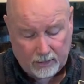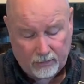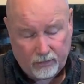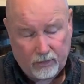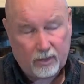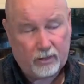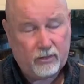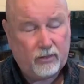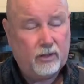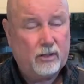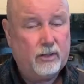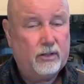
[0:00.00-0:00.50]
I
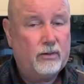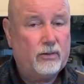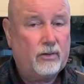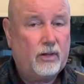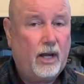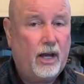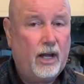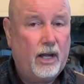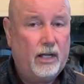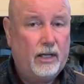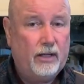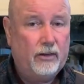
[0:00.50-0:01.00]
think the
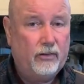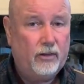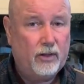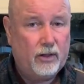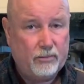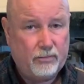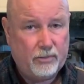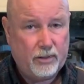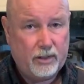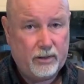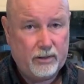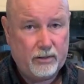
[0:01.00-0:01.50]
design and the
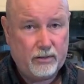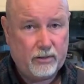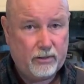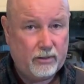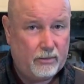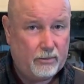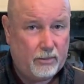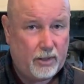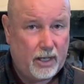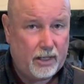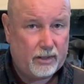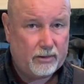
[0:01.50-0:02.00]
appearance of
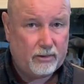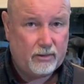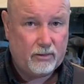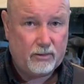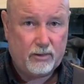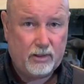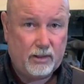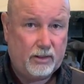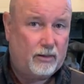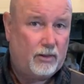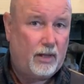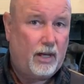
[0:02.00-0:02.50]
the box
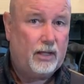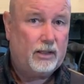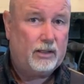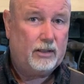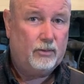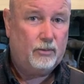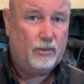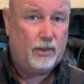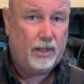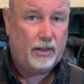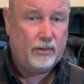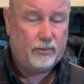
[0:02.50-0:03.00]
is
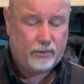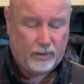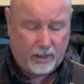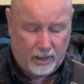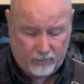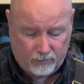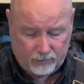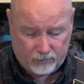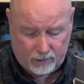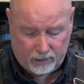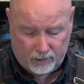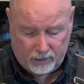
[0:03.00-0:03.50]
exactly what I was
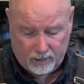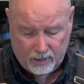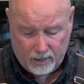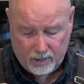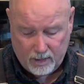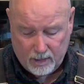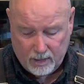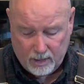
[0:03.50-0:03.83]
after.